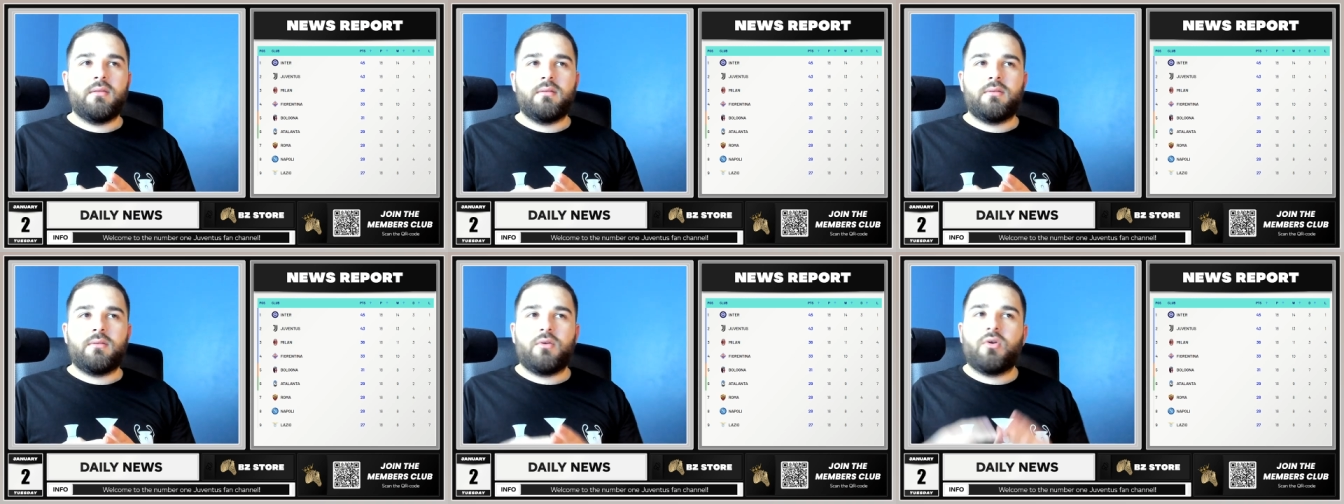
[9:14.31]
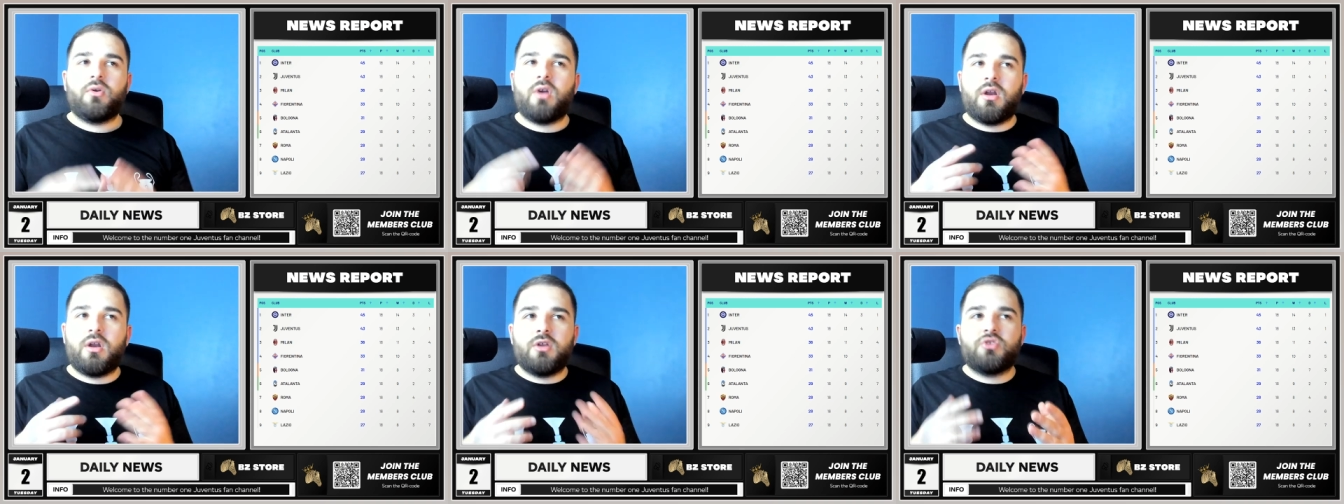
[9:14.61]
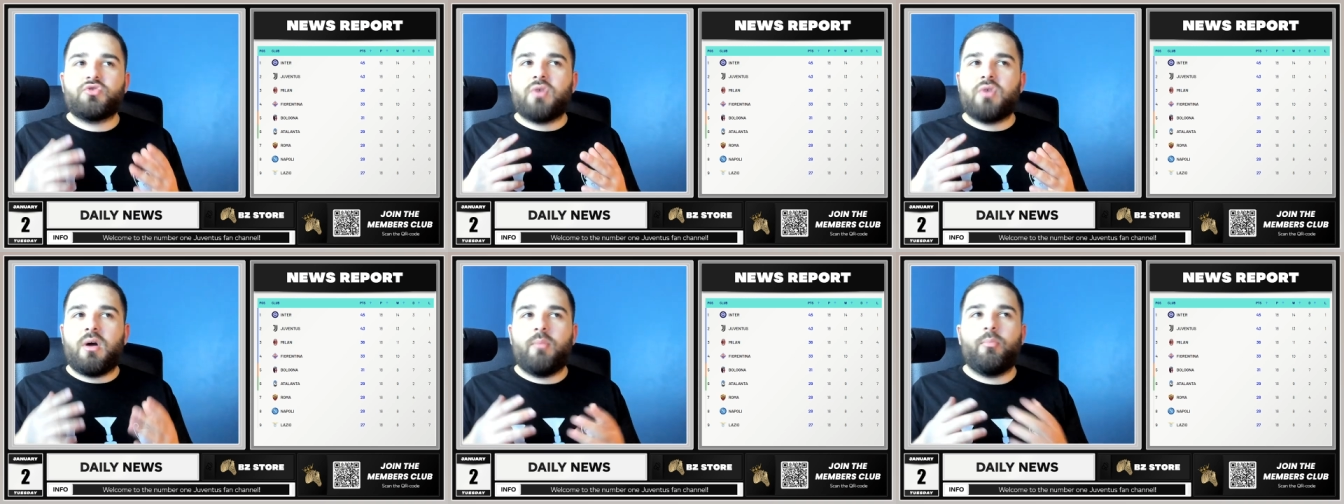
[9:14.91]
they're going to
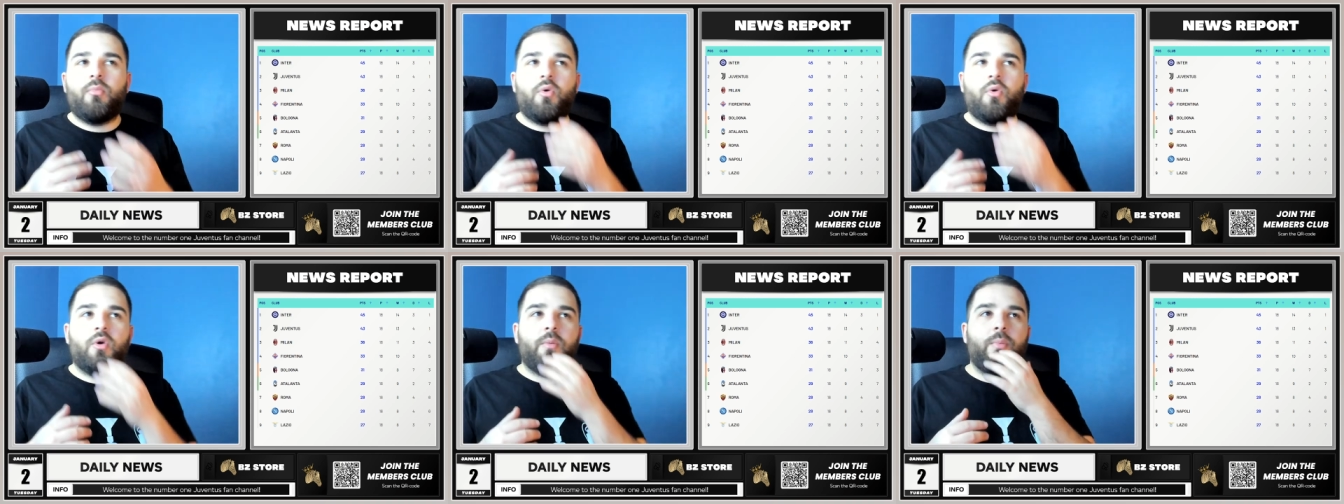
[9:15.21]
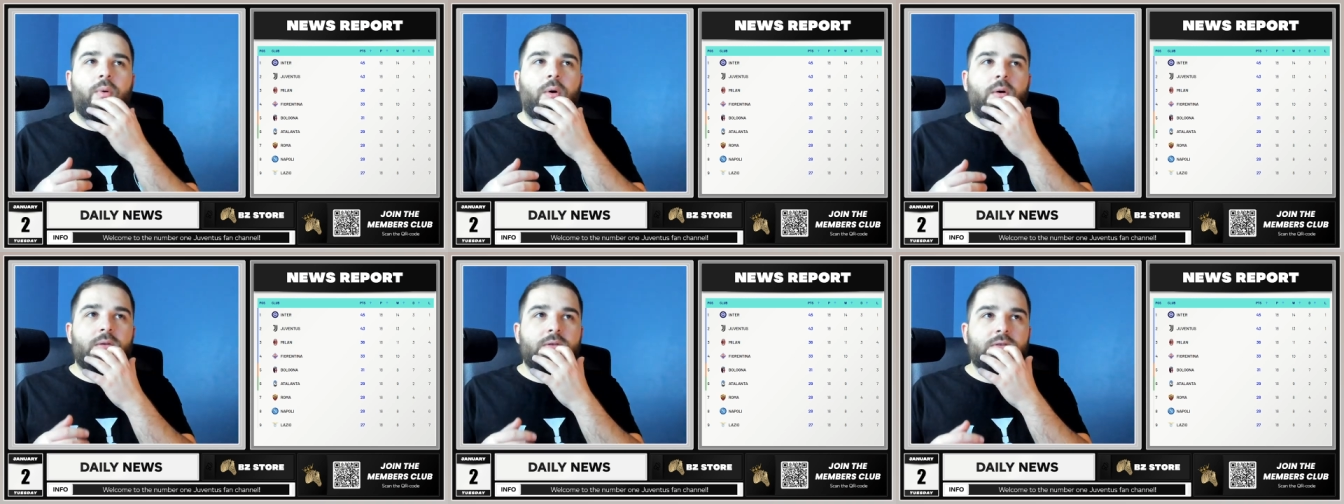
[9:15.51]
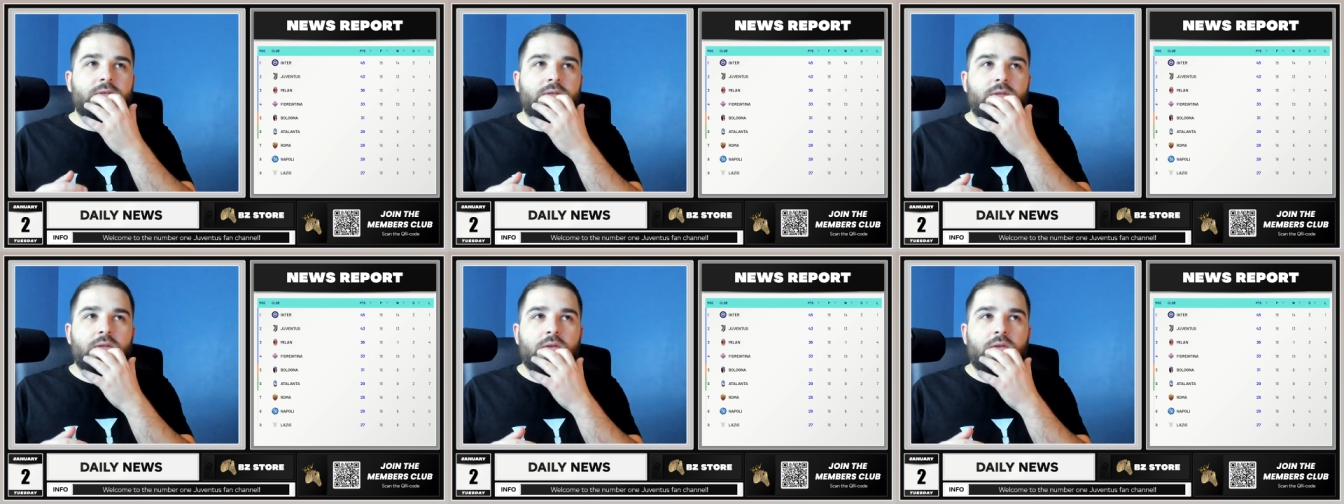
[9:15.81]
drop more points.